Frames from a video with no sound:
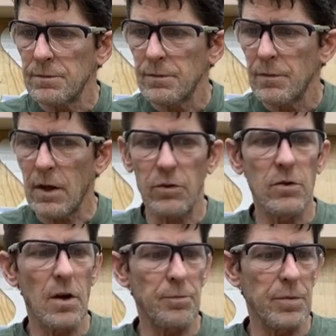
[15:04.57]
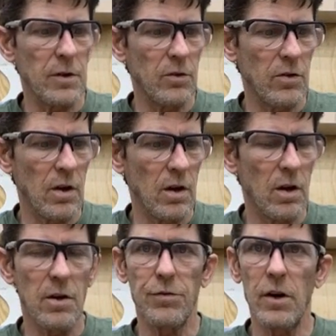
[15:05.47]
Next up is
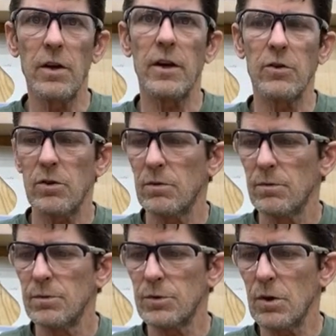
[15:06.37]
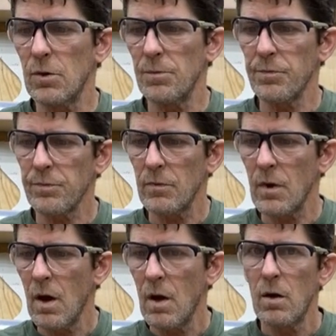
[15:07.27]
the front legs. So
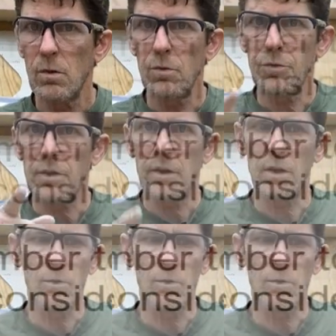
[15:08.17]
we'll see you down